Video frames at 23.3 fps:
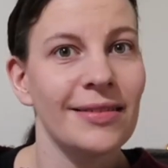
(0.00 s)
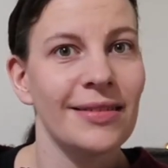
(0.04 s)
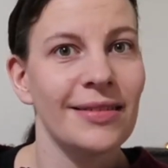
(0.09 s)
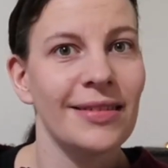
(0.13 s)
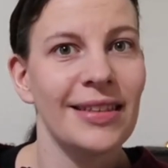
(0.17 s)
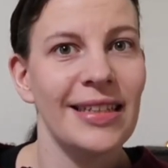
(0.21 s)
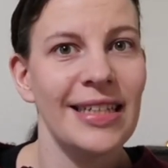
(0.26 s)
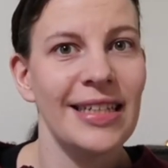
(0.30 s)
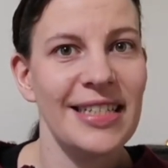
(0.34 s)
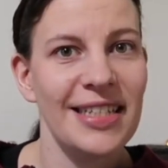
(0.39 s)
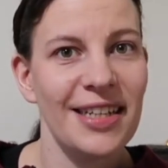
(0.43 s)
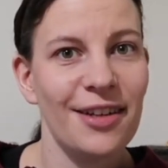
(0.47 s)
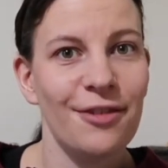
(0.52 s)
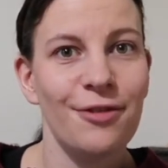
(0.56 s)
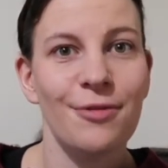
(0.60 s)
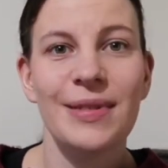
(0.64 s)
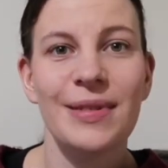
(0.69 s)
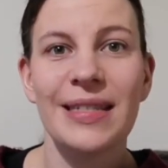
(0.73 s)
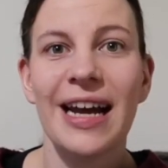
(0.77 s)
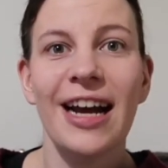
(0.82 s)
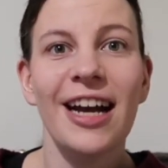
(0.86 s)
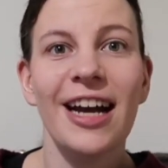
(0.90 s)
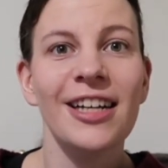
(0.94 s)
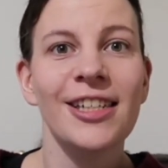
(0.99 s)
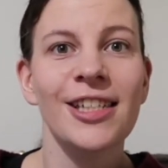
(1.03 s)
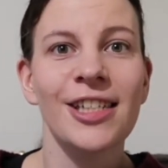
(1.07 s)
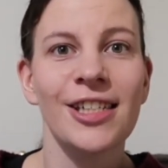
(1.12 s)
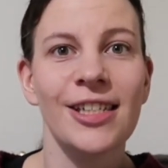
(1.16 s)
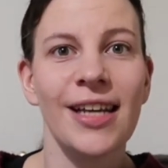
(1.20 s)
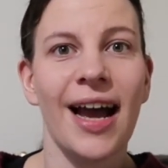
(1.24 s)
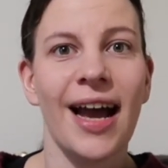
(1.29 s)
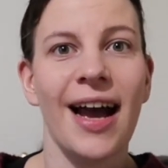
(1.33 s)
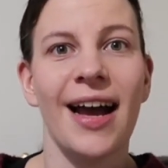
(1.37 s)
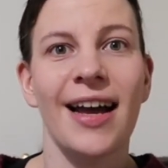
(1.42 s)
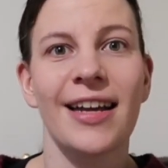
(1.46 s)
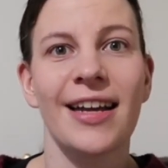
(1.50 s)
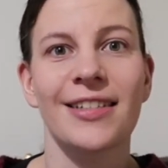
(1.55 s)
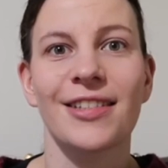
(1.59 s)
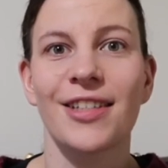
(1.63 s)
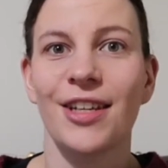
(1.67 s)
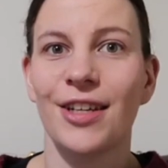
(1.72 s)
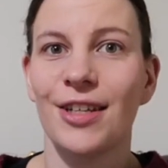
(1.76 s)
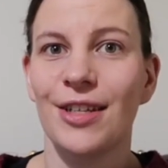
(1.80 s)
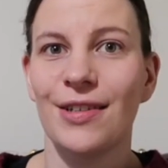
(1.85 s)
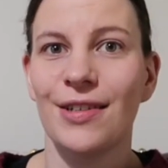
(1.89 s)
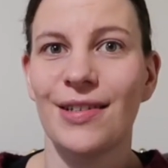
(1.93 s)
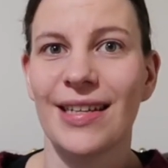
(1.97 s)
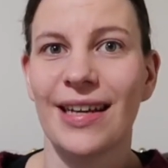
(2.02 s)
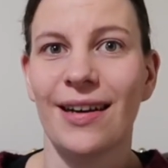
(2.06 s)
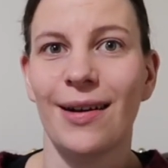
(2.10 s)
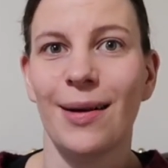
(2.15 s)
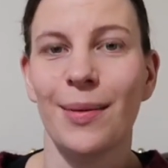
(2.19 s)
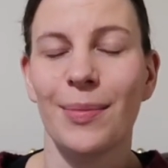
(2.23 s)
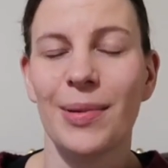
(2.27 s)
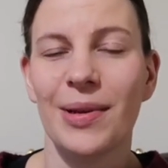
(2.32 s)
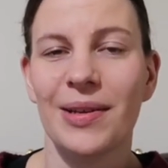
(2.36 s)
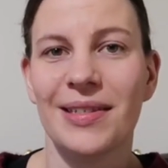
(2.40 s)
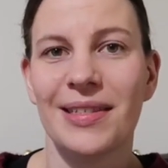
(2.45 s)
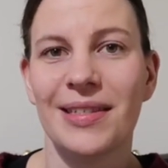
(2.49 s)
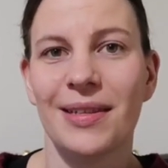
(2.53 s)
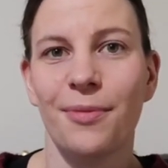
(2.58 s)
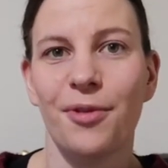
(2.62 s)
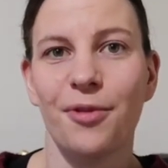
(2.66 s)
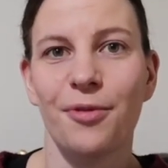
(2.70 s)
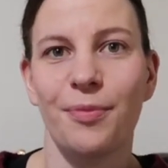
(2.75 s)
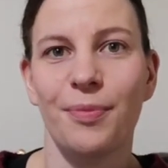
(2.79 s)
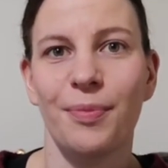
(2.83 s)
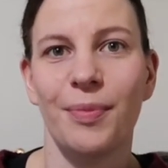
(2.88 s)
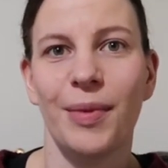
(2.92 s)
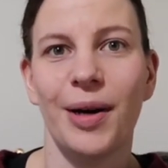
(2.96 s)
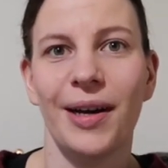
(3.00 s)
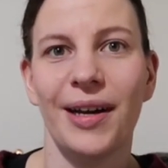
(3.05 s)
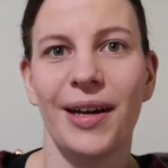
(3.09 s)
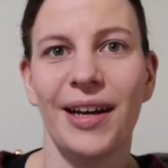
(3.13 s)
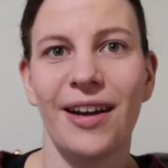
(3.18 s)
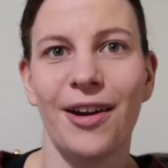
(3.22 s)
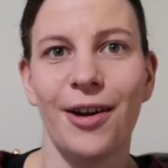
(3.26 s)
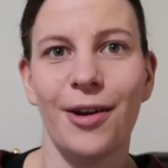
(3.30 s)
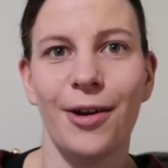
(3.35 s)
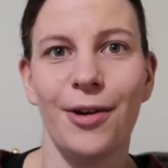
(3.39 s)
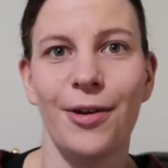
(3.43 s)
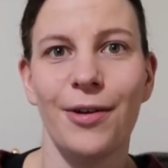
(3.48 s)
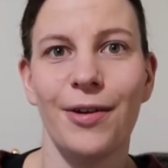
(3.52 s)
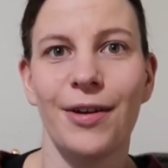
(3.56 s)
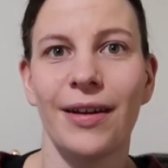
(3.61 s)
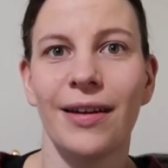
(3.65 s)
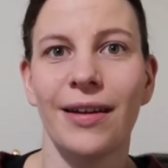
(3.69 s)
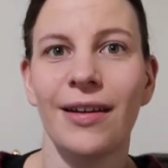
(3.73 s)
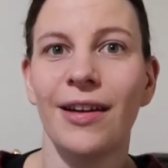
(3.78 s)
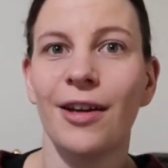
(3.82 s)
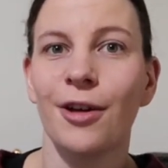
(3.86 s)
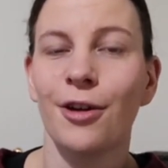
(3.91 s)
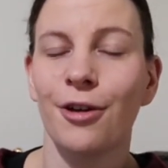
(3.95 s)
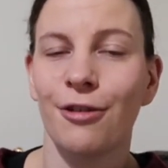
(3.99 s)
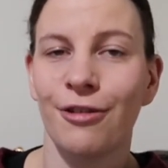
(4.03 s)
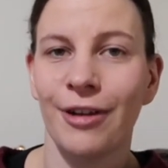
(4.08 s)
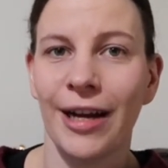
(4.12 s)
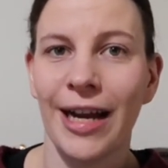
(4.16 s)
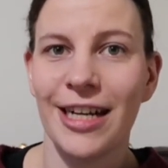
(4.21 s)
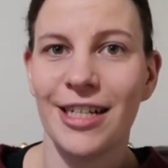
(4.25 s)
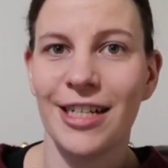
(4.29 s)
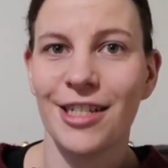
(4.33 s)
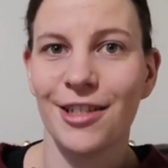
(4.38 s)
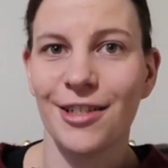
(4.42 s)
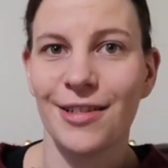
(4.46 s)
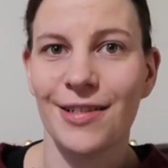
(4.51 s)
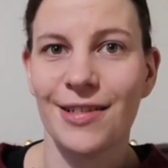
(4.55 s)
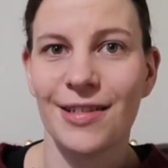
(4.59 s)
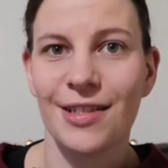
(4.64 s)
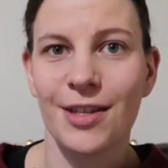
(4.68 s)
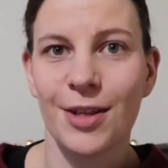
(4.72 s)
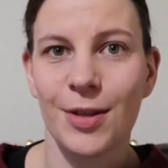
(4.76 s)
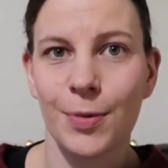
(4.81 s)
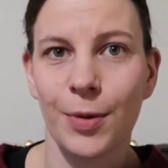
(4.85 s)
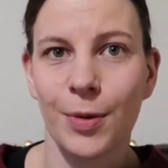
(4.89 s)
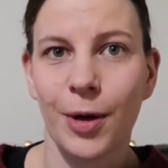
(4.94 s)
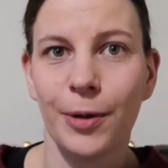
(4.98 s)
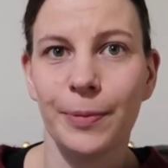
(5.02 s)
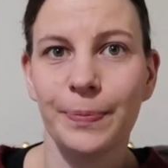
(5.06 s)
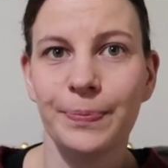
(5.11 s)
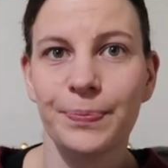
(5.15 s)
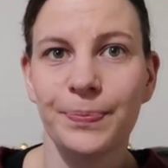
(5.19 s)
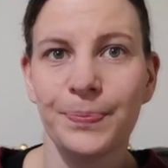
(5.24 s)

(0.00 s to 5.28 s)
knitting from stash and using up some of my own creations as well.